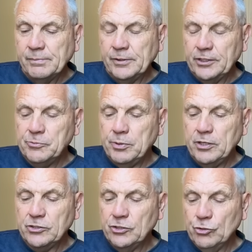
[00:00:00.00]
But this
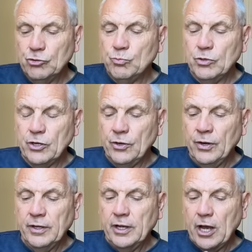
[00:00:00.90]
person does want to
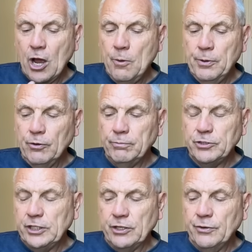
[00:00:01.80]
open up
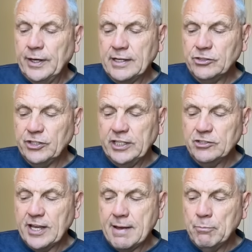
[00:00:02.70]
to you, and as
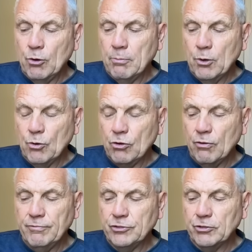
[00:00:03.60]
things get more and more
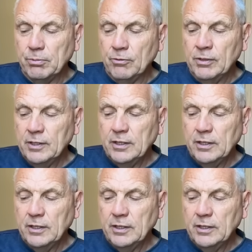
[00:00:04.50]
comfortable,